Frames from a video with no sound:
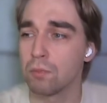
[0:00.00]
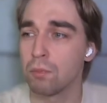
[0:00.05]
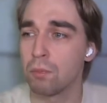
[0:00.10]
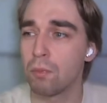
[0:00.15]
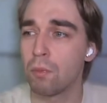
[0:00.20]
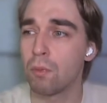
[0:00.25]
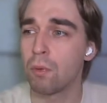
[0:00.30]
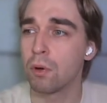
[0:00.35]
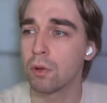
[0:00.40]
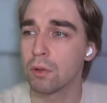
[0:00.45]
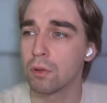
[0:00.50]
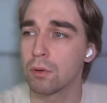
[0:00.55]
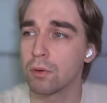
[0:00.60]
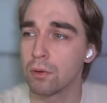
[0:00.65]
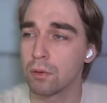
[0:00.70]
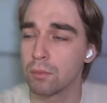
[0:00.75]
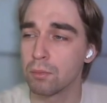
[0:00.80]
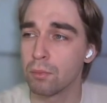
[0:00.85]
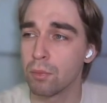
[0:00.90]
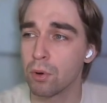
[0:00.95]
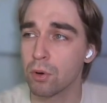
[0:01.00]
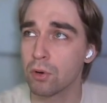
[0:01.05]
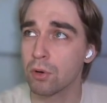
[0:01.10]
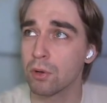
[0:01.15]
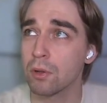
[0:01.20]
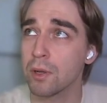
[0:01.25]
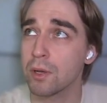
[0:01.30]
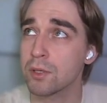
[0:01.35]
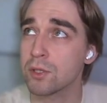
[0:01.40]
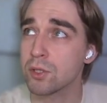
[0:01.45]
more or
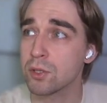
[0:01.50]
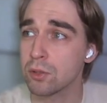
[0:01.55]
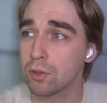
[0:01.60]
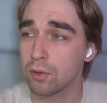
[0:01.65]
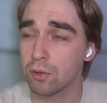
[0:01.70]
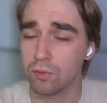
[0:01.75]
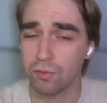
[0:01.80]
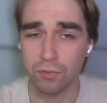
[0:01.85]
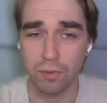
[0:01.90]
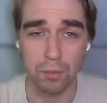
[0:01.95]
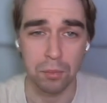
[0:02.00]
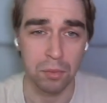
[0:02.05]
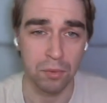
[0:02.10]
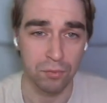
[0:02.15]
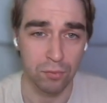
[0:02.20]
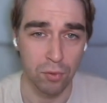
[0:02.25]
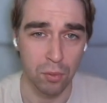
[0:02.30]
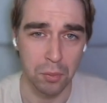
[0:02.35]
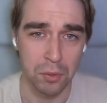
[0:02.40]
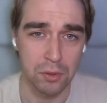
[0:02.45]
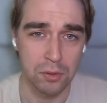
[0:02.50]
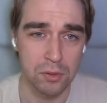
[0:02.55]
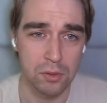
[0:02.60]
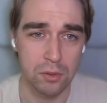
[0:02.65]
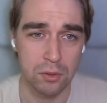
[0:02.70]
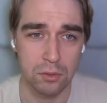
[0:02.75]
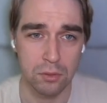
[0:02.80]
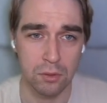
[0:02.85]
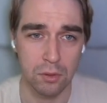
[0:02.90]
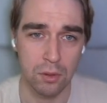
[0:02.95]
less of the
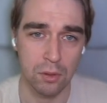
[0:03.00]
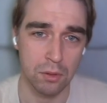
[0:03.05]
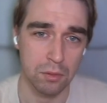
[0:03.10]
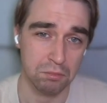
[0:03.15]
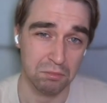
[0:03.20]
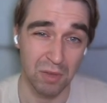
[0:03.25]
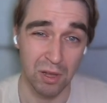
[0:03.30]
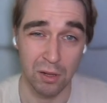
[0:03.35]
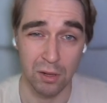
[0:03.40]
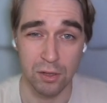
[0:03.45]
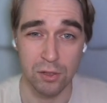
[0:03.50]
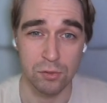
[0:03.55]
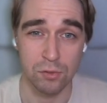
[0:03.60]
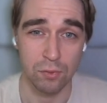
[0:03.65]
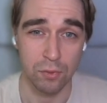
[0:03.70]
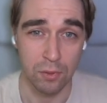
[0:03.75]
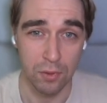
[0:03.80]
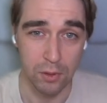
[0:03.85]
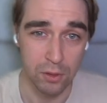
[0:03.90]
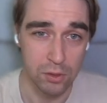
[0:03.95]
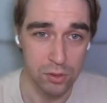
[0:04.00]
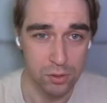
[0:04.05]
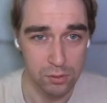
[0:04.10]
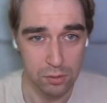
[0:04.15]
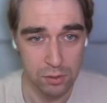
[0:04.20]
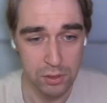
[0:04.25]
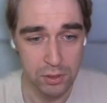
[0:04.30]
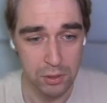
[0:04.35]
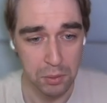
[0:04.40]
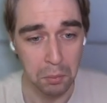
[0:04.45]
performance, at least for this
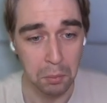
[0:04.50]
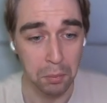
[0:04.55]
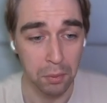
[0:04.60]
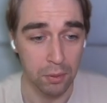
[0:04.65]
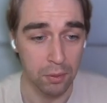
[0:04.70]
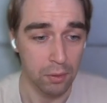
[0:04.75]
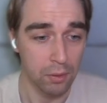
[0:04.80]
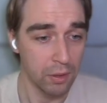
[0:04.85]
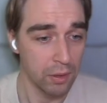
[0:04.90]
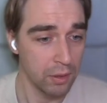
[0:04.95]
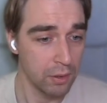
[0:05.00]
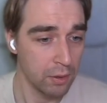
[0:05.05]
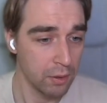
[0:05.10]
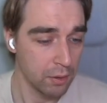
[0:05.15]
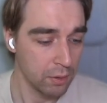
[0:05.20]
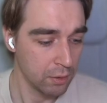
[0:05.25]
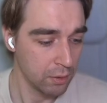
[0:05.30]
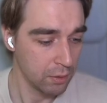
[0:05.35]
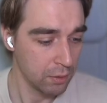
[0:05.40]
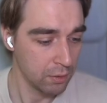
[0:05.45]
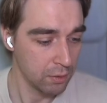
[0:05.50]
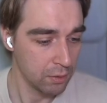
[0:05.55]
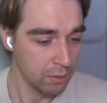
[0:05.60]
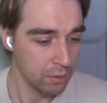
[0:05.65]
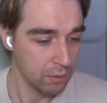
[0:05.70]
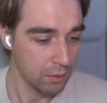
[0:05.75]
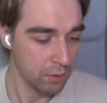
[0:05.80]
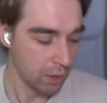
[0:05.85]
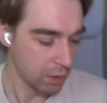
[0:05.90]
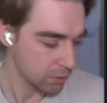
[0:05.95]
simple
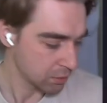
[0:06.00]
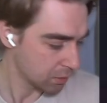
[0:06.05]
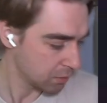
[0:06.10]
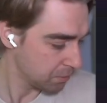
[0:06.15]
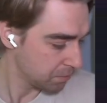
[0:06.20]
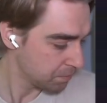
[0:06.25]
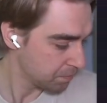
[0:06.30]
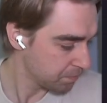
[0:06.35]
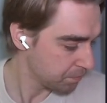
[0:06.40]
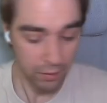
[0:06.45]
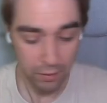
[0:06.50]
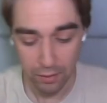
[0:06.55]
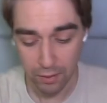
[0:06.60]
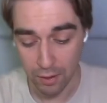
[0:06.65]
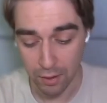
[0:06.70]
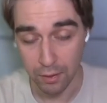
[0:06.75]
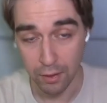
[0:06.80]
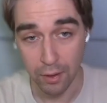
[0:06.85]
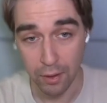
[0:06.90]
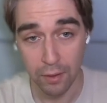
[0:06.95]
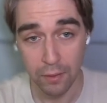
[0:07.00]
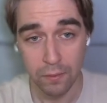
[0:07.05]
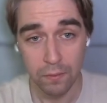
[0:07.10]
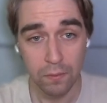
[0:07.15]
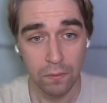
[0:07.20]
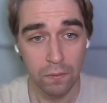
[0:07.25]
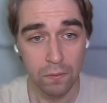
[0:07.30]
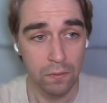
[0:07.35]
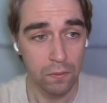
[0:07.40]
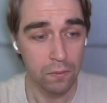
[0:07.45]
task. Yeah,
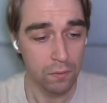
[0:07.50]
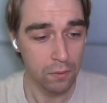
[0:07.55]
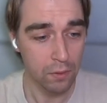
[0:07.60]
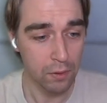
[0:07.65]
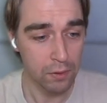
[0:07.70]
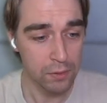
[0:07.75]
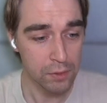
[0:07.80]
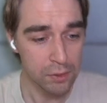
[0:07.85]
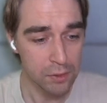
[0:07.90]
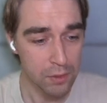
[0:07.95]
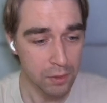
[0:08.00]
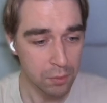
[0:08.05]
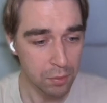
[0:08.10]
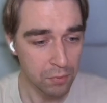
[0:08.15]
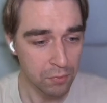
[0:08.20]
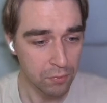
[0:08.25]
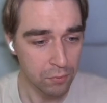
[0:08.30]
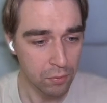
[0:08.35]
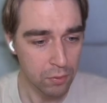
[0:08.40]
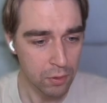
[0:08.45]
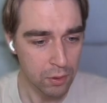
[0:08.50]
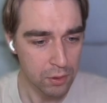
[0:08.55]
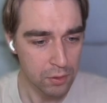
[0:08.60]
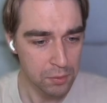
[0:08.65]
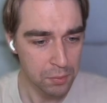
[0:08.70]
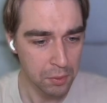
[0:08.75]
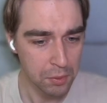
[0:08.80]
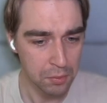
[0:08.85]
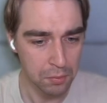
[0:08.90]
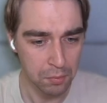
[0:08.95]
and as I said before, I
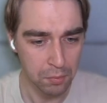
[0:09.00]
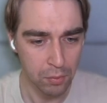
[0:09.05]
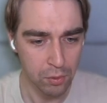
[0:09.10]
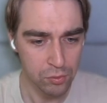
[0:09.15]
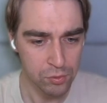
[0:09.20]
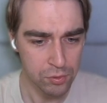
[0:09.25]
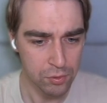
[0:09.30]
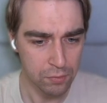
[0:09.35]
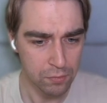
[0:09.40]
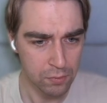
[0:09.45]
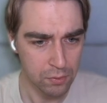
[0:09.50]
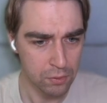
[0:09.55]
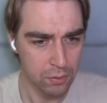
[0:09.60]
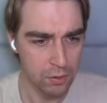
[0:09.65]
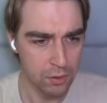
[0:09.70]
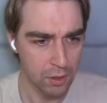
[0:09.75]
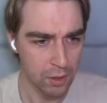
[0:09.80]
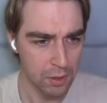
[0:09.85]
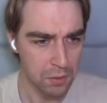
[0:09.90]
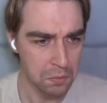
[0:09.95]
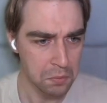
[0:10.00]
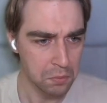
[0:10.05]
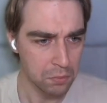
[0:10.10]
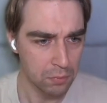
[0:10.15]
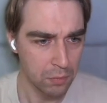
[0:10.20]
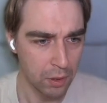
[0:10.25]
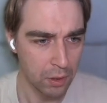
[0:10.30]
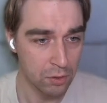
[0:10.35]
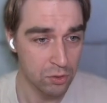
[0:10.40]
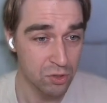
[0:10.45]
spent most of the
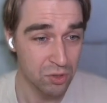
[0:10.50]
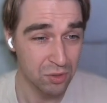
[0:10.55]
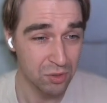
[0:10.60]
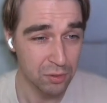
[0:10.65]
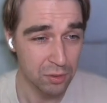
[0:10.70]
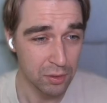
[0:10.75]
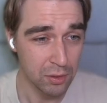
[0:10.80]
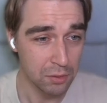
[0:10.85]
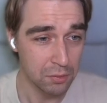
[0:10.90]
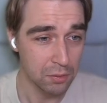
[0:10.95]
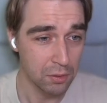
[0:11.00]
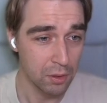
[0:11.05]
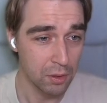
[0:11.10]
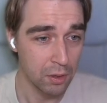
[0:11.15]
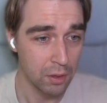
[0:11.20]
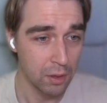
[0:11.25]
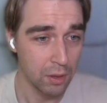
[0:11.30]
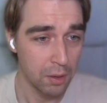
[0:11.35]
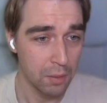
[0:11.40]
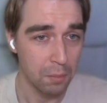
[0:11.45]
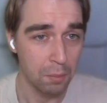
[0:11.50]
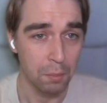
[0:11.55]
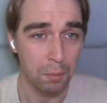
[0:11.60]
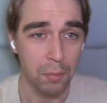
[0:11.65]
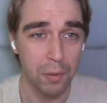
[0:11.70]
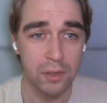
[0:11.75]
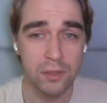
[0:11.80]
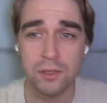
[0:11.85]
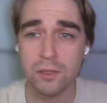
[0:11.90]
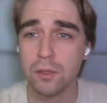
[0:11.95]
time actually
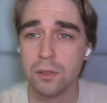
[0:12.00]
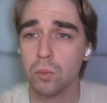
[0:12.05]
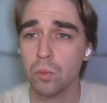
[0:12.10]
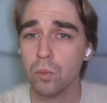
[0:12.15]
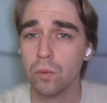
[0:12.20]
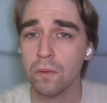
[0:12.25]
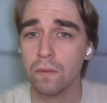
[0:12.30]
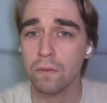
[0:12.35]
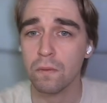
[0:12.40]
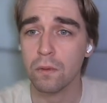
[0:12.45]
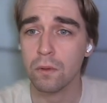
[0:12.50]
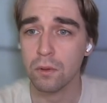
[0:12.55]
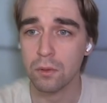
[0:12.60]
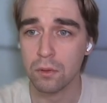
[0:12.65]
messing with